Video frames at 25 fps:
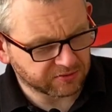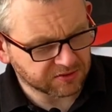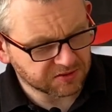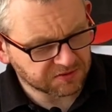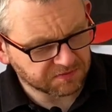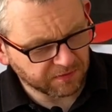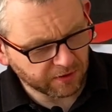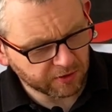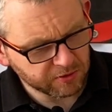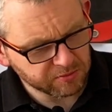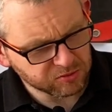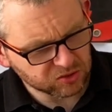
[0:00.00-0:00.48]
It's
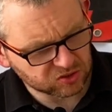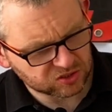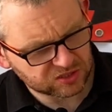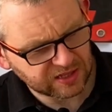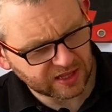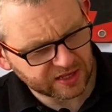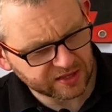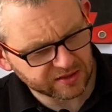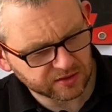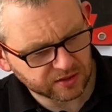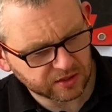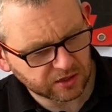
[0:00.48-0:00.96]
very much
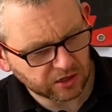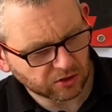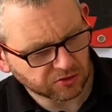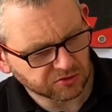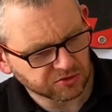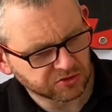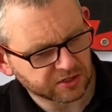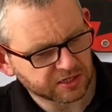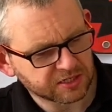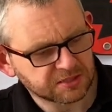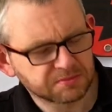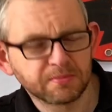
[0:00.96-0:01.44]
like the
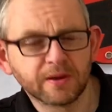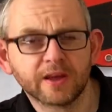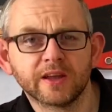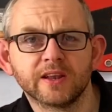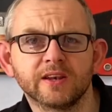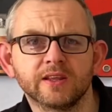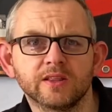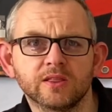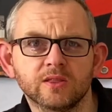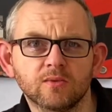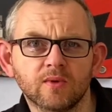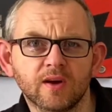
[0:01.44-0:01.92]
contrast
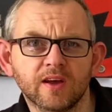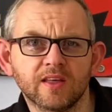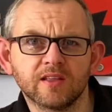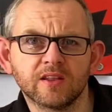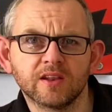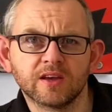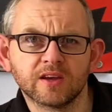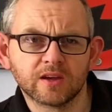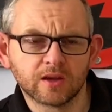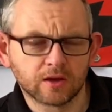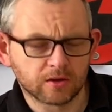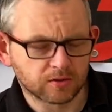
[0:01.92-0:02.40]
paint in the way that
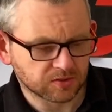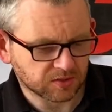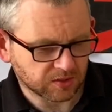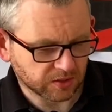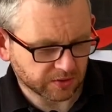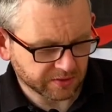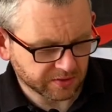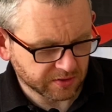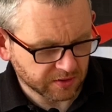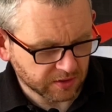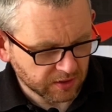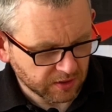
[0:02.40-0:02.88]
it goes
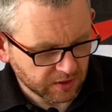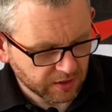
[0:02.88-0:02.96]
on,